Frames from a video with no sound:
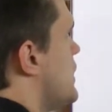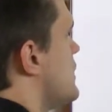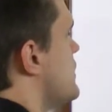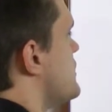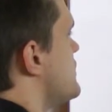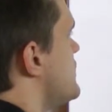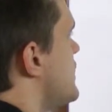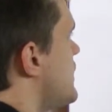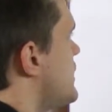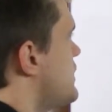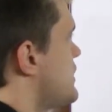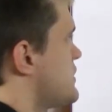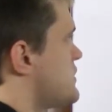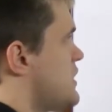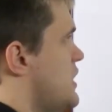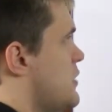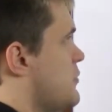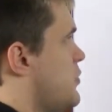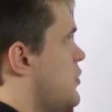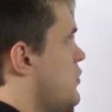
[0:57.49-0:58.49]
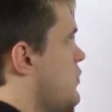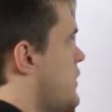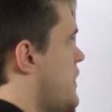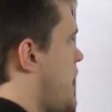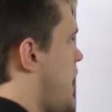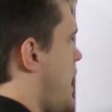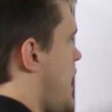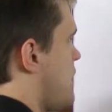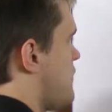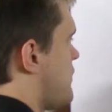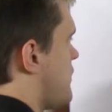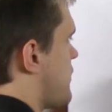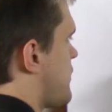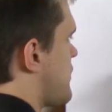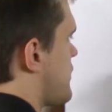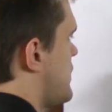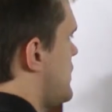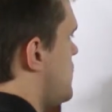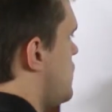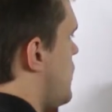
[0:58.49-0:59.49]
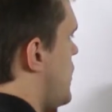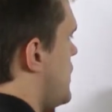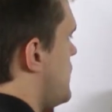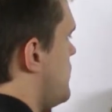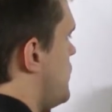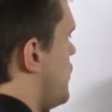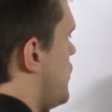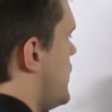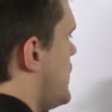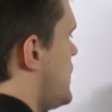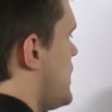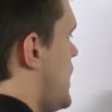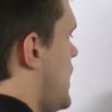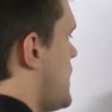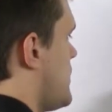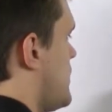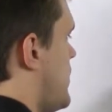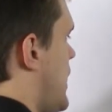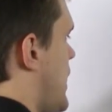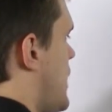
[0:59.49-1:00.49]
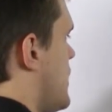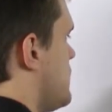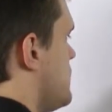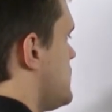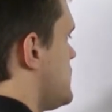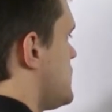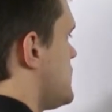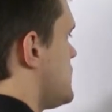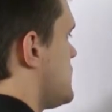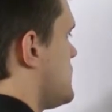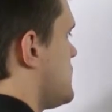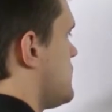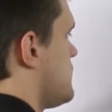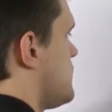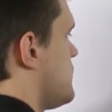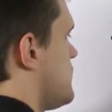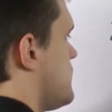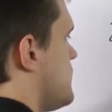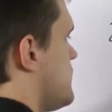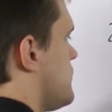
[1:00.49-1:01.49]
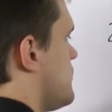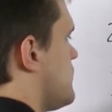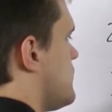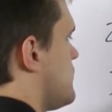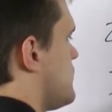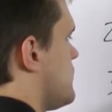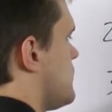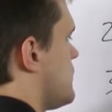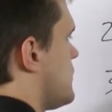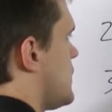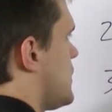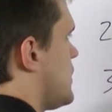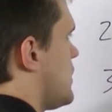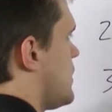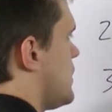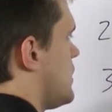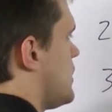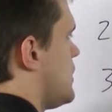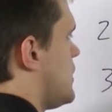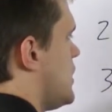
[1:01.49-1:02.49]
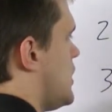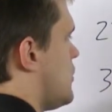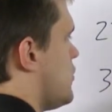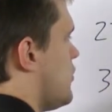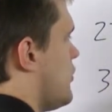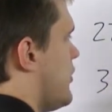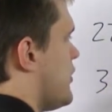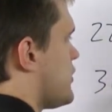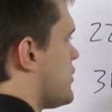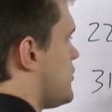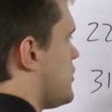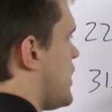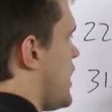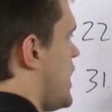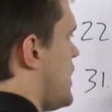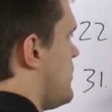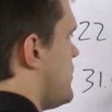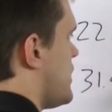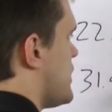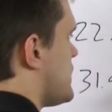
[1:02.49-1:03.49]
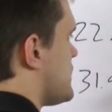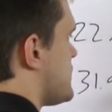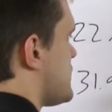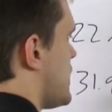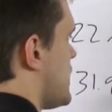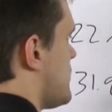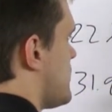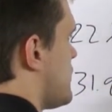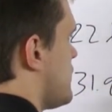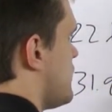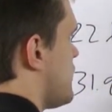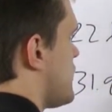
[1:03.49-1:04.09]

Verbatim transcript: In the second example, we have thirty-one point nine pounds, and we'll multiply it by the same